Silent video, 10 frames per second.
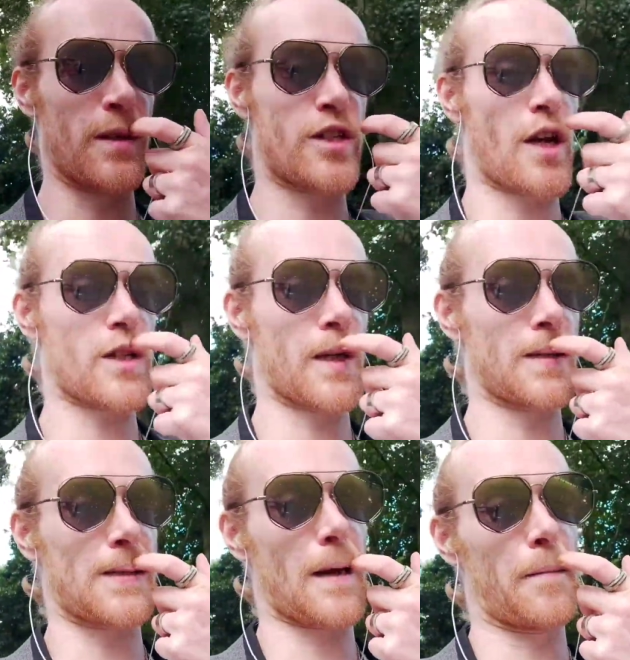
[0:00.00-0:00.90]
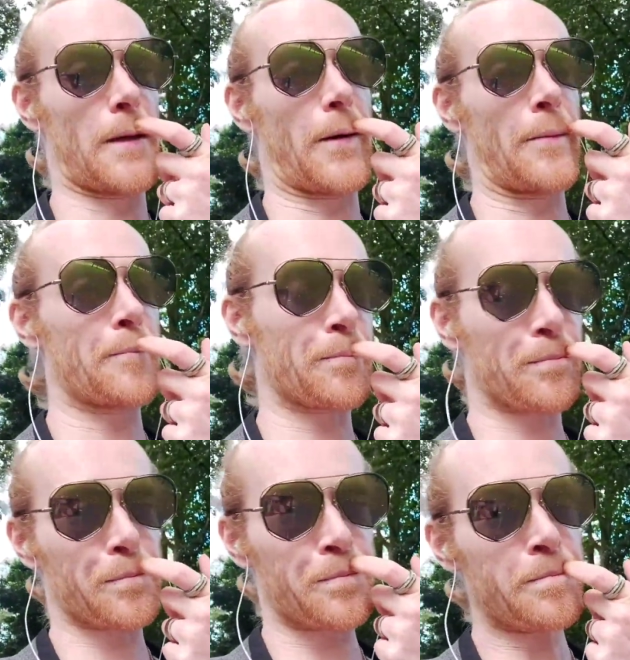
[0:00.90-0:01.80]
within Cheshire Constabulary,
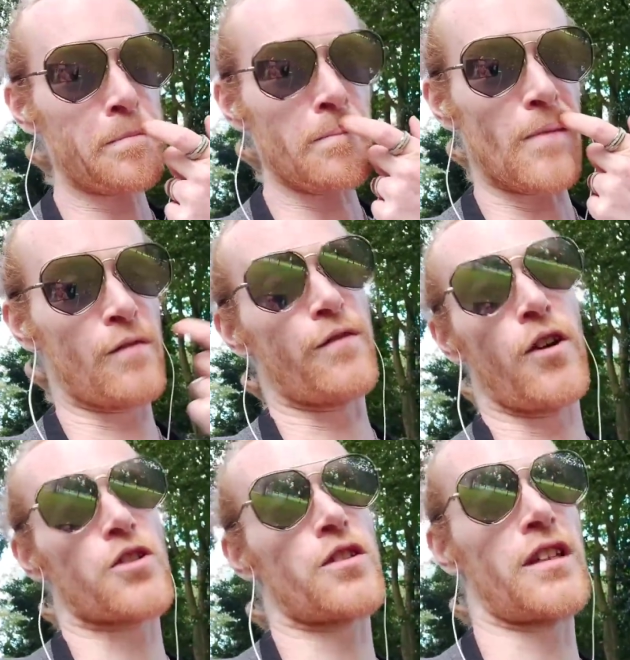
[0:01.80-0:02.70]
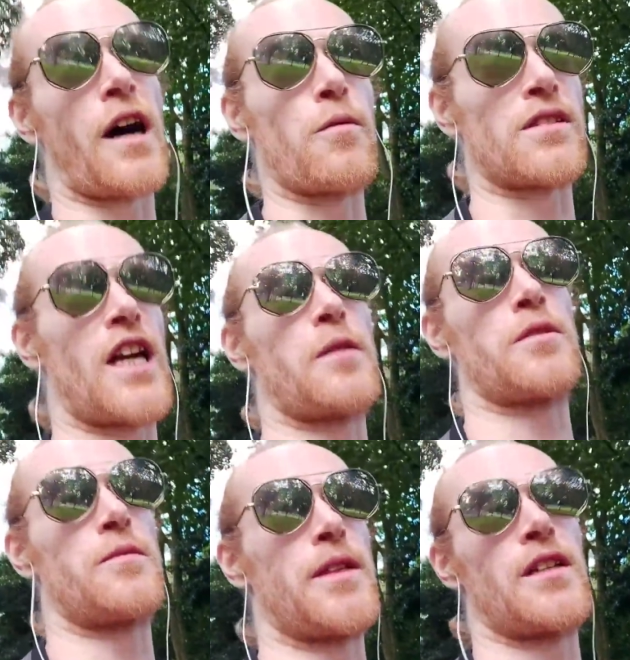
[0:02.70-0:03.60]
Unfortunately, that wasn't able
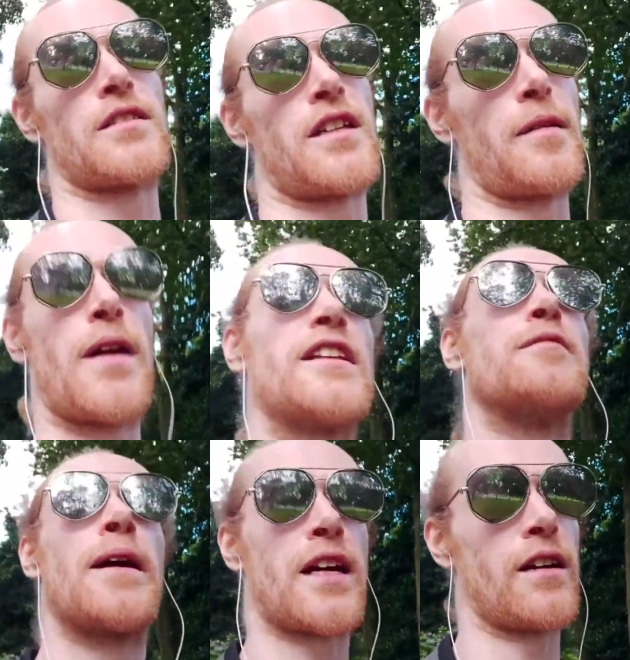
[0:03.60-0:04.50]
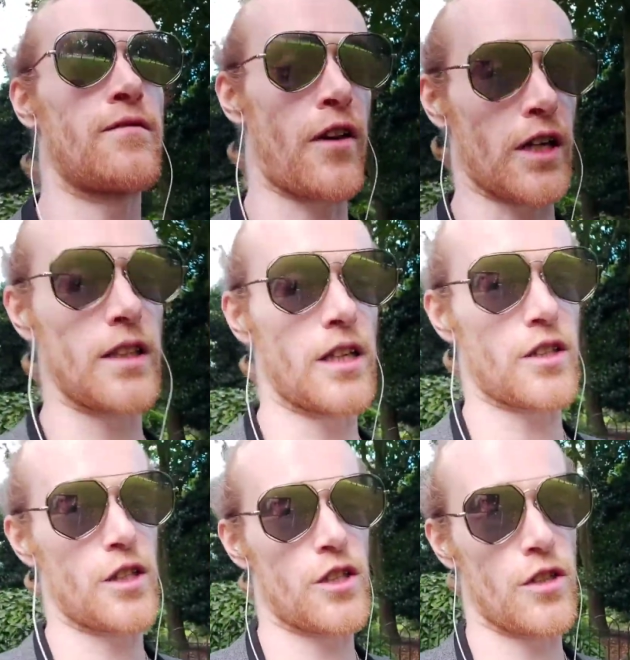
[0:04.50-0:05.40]
to be done today, but I did make it very clear
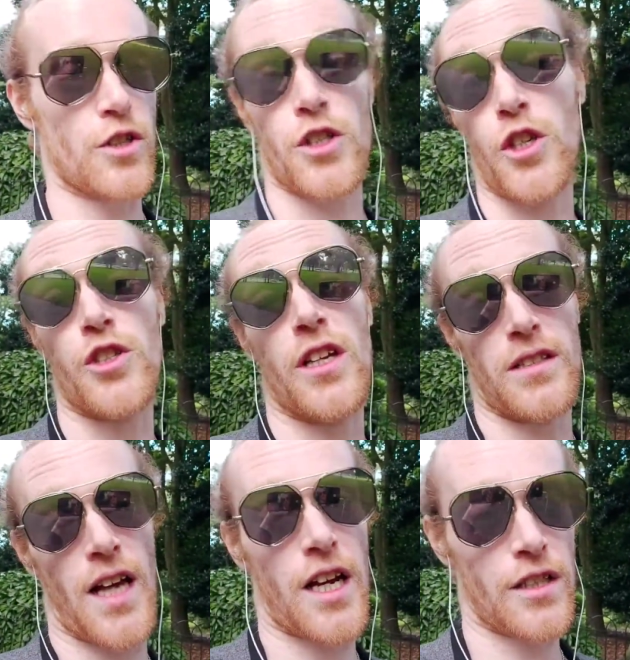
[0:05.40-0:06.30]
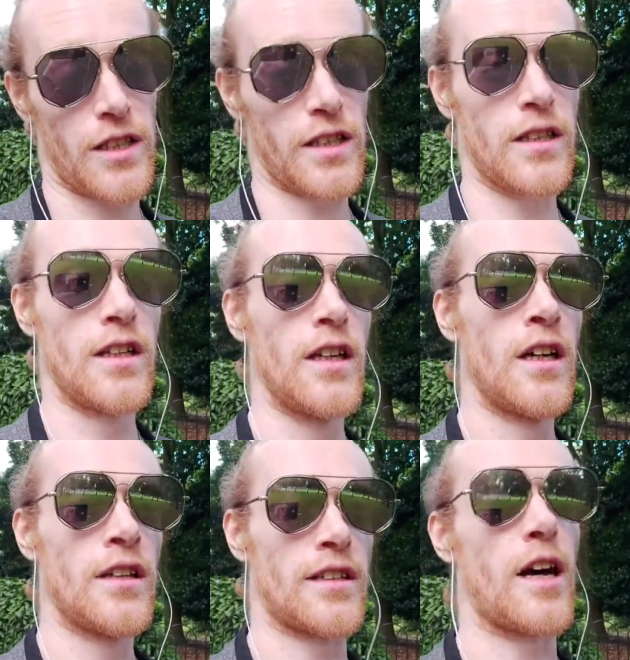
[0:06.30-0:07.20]
to the judge, or the judges actually,
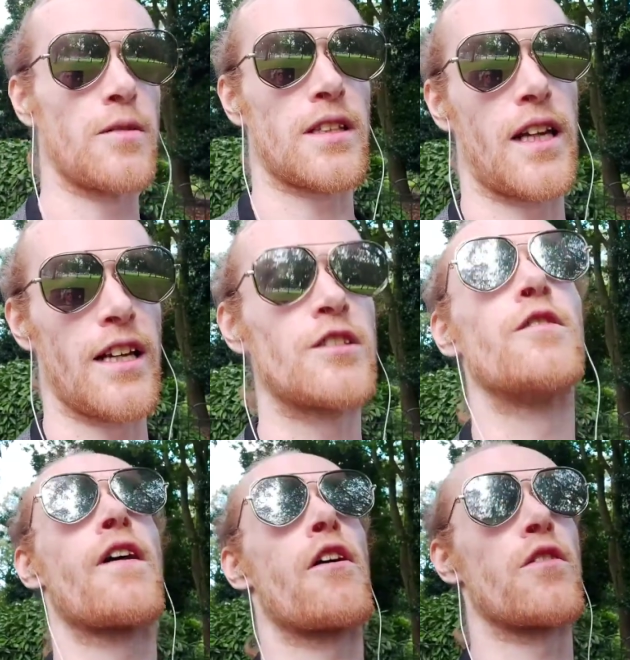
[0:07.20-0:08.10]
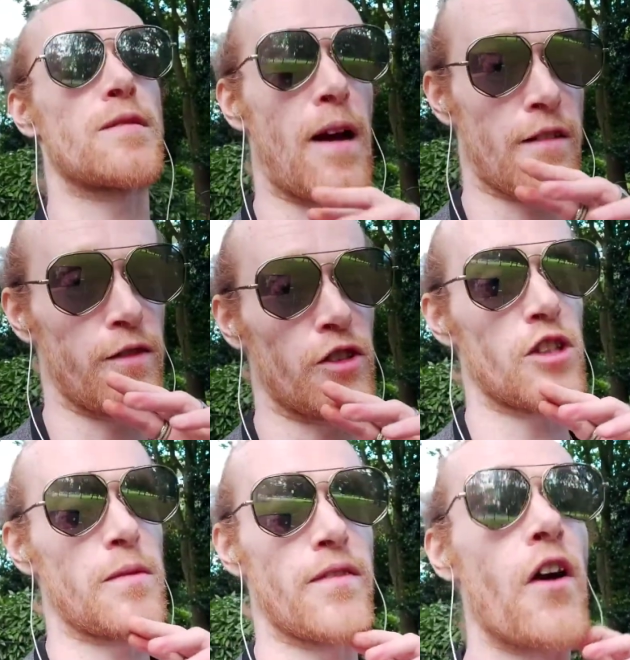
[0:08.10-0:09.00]
that that was the case. They were very respectful
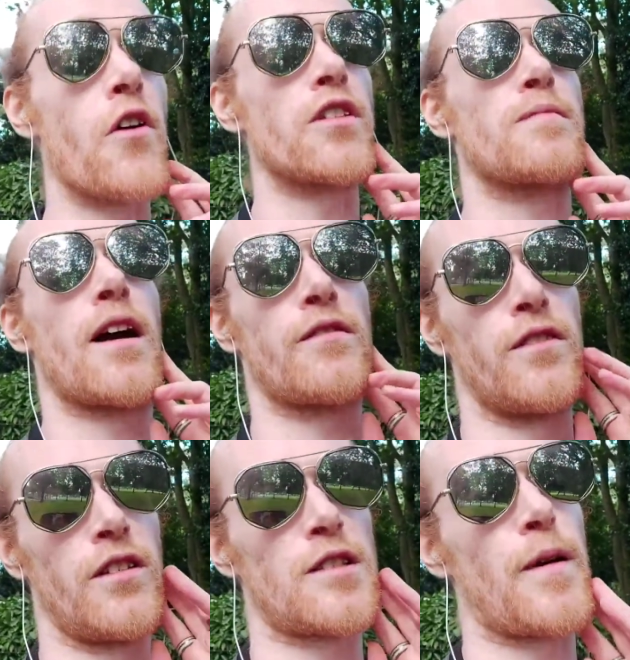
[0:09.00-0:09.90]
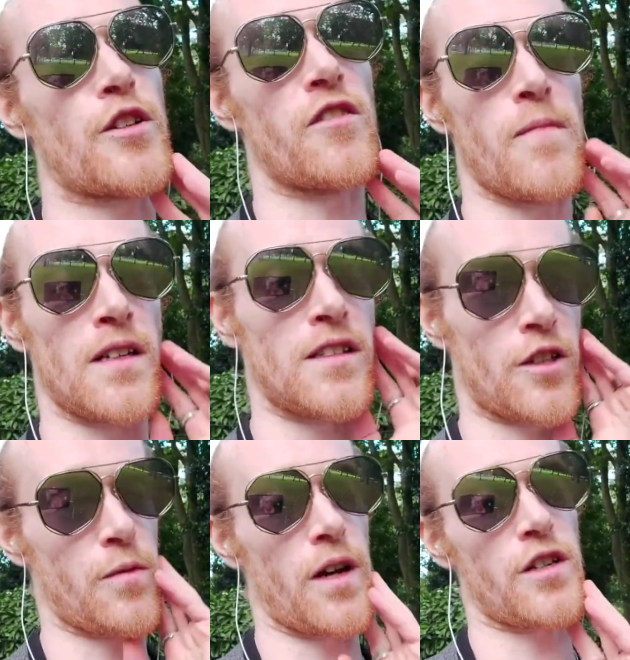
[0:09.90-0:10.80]
to me, very respectful, especially in my
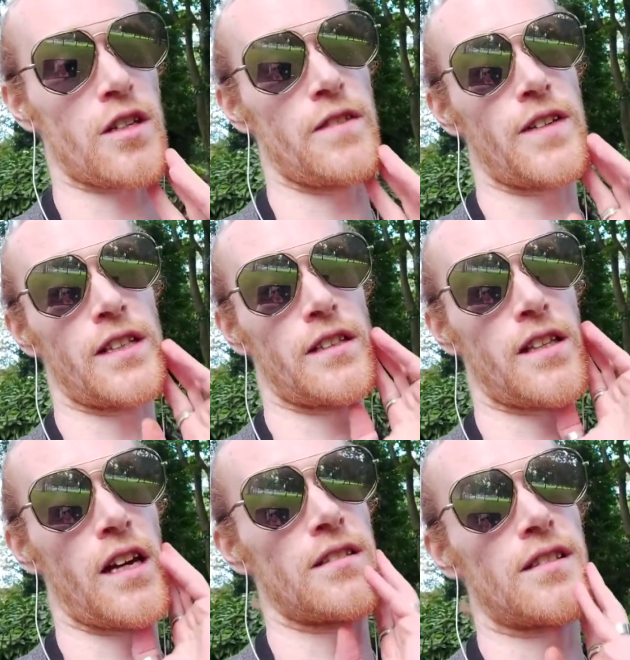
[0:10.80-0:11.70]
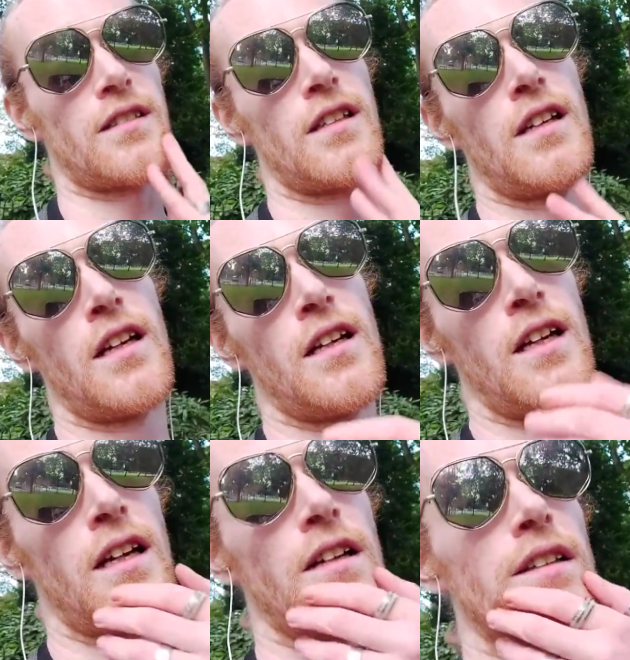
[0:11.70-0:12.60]
situation living in the tents.
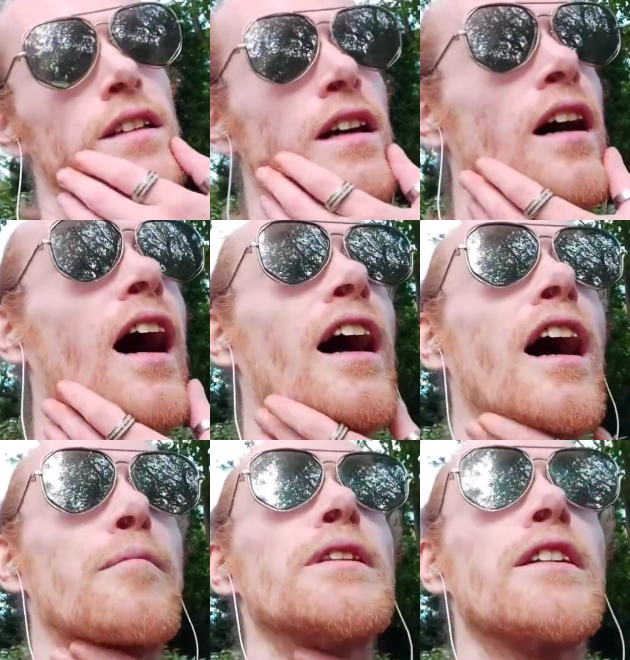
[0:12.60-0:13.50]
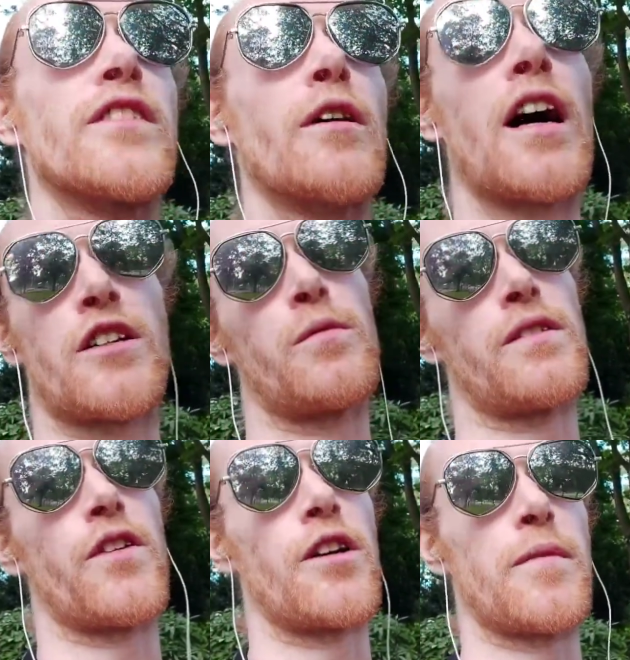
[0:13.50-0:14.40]
And uh, I, I, believe they actually would
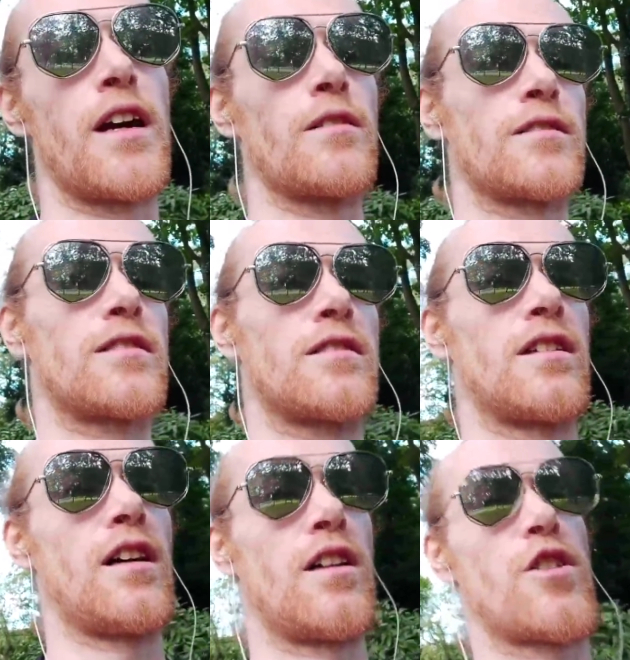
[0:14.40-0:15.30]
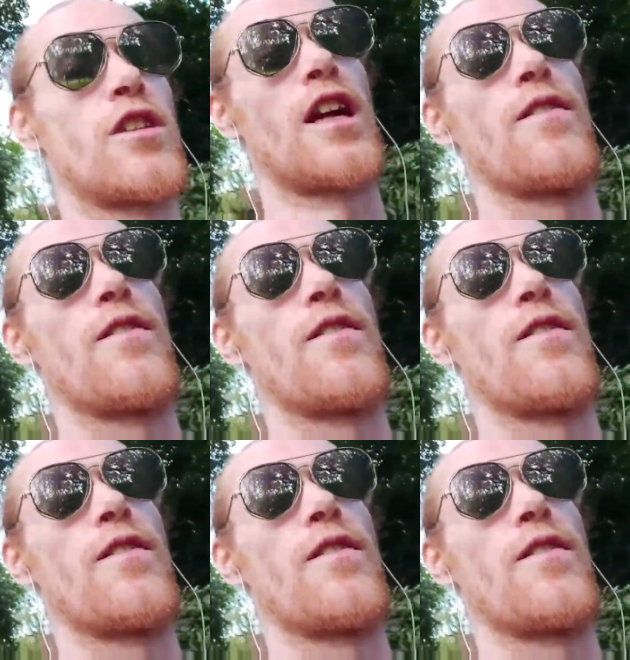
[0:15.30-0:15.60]
have heard me out, uh, should they